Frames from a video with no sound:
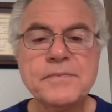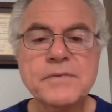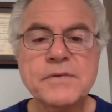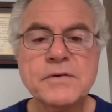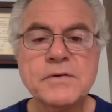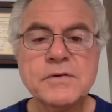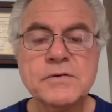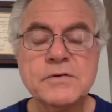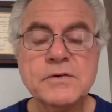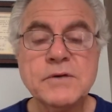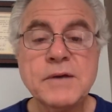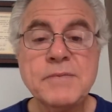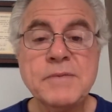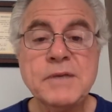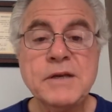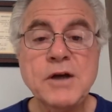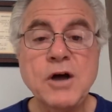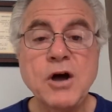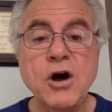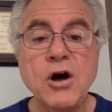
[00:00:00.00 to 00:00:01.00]
So do I
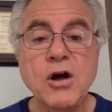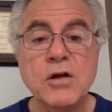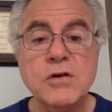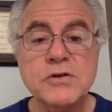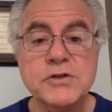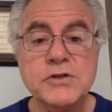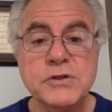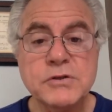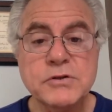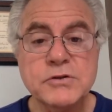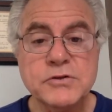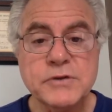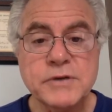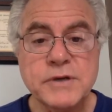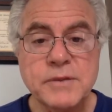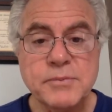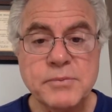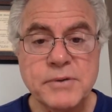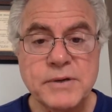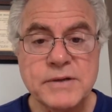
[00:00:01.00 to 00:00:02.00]
mean all children
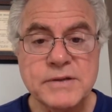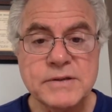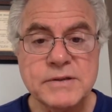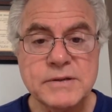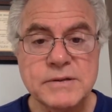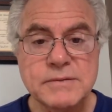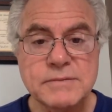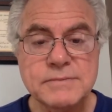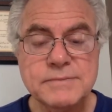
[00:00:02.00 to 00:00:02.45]
are present?